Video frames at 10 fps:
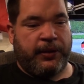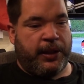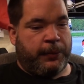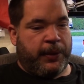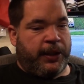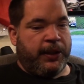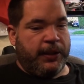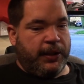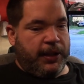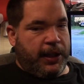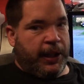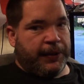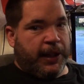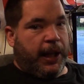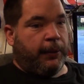they're out of the way
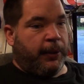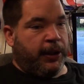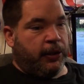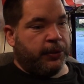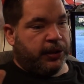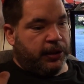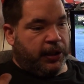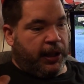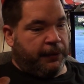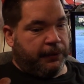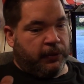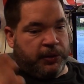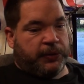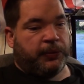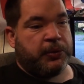and that way I would still have
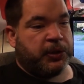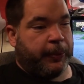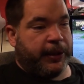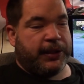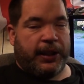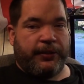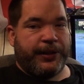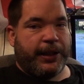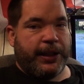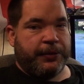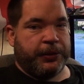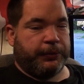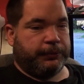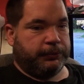lots of floor space here in the lounge